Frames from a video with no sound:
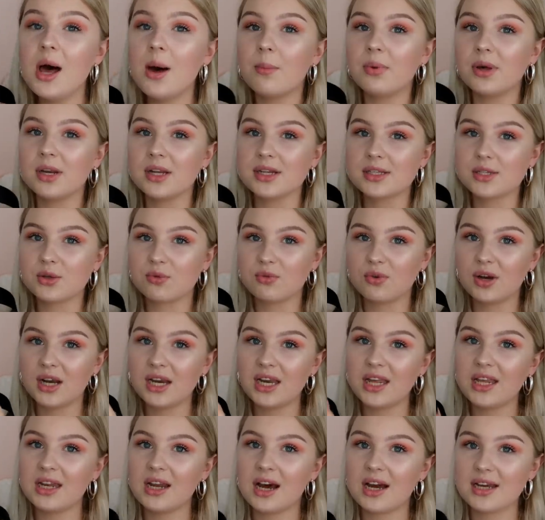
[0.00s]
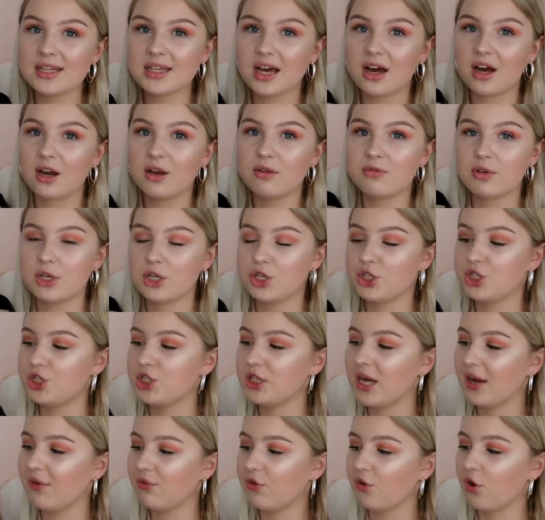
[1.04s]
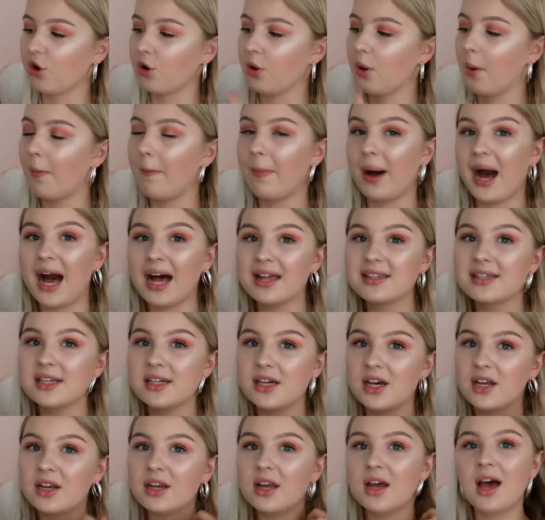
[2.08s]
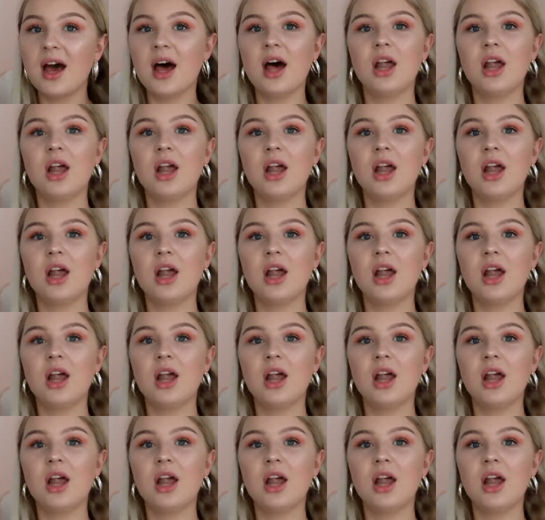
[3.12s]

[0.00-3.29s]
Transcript: but it's a really nice kind of chevron pattern.